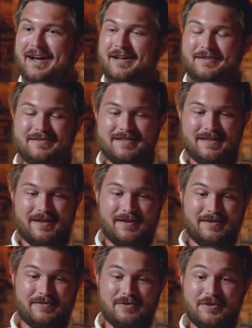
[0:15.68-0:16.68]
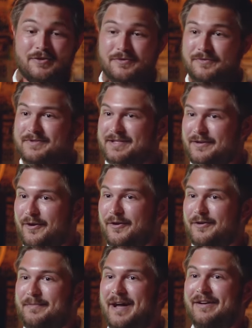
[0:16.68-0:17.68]
got uh, news and
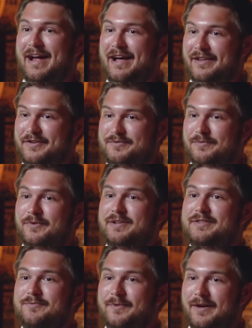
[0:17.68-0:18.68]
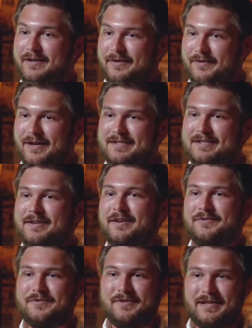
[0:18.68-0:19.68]
heard about Alex Roy's run across the
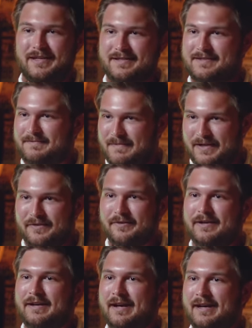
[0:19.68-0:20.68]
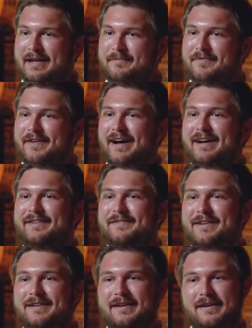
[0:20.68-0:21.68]
country in his E39
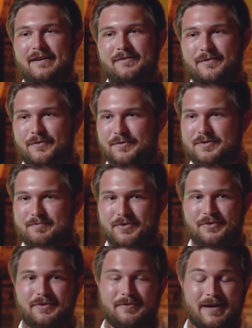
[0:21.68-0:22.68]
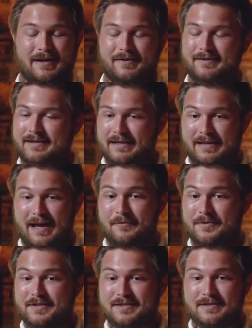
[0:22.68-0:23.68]
M5 and of course broke the record and
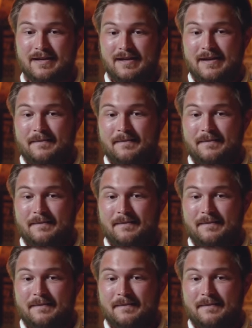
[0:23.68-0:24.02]
that was